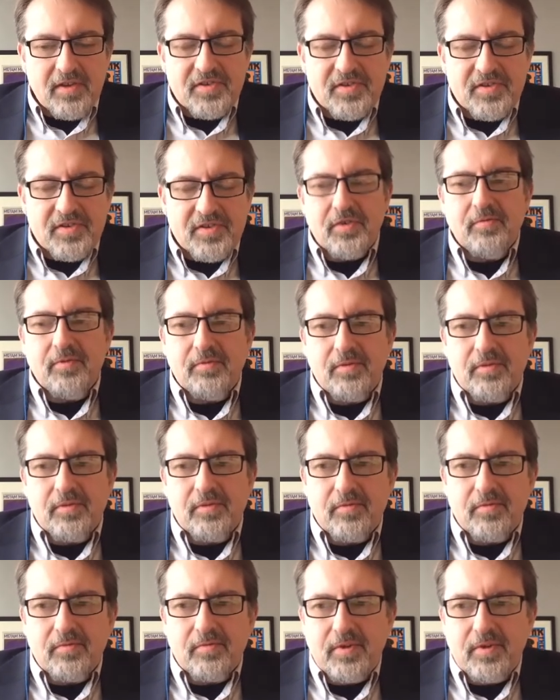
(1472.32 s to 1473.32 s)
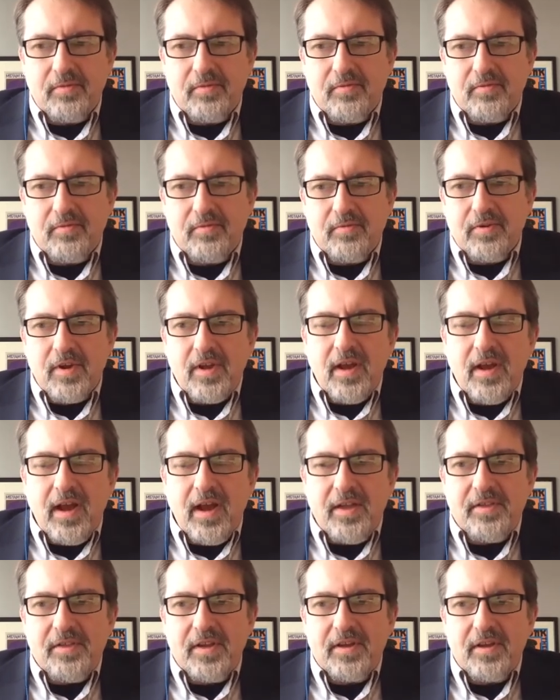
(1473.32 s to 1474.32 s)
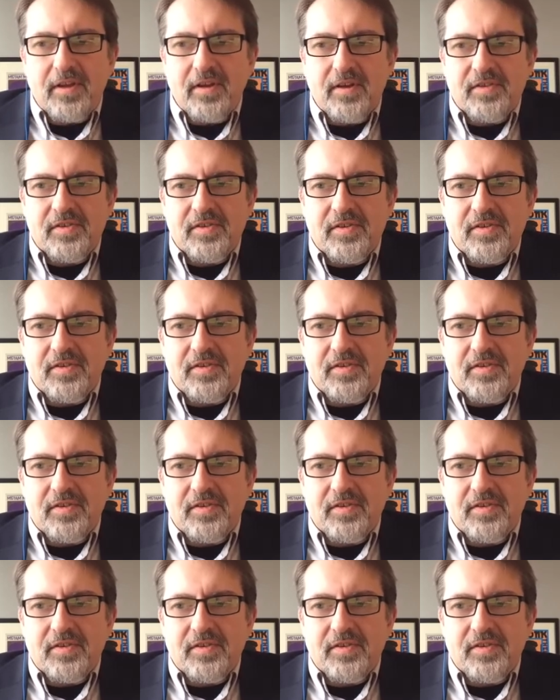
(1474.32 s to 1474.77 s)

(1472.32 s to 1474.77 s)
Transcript: So we were, I think,